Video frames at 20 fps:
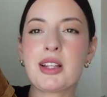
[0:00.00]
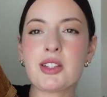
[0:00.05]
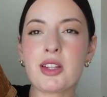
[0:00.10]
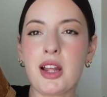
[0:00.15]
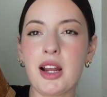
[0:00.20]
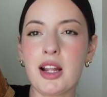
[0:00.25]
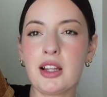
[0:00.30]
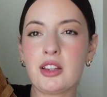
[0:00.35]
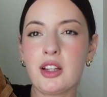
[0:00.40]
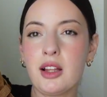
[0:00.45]
I saw
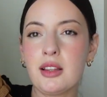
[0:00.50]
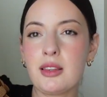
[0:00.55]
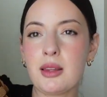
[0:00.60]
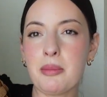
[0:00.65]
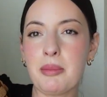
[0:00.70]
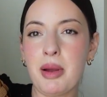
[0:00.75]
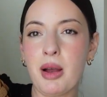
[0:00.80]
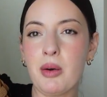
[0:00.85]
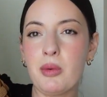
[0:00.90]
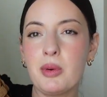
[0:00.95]
it, I thought the
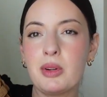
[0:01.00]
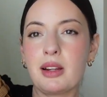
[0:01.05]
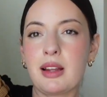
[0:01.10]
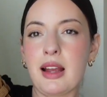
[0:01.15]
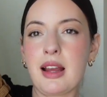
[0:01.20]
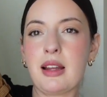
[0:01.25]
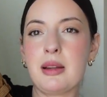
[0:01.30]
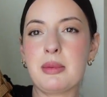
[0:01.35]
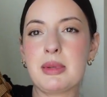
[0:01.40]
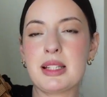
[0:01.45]
belt would
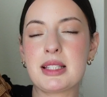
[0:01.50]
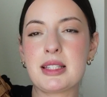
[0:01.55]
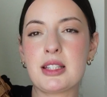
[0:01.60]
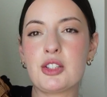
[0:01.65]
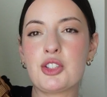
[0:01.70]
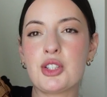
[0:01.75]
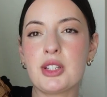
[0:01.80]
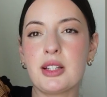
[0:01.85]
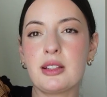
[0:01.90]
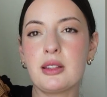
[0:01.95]
kind of be
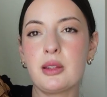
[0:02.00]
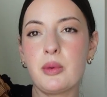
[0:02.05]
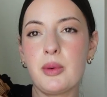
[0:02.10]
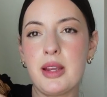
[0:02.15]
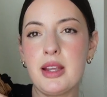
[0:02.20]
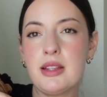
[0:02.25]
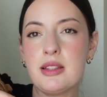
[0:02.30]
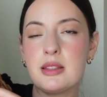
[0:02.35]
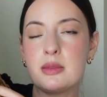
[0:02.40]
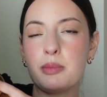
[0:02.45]
cinching at the
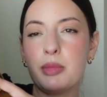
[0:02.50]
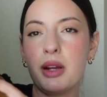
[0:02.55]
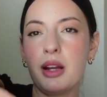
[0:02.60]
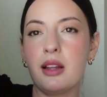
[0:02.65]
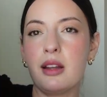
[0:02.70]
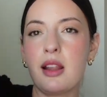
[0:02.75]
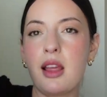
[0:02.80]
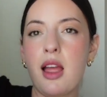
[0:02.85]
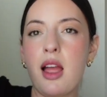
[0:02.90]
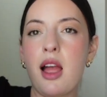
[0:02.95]
waist, but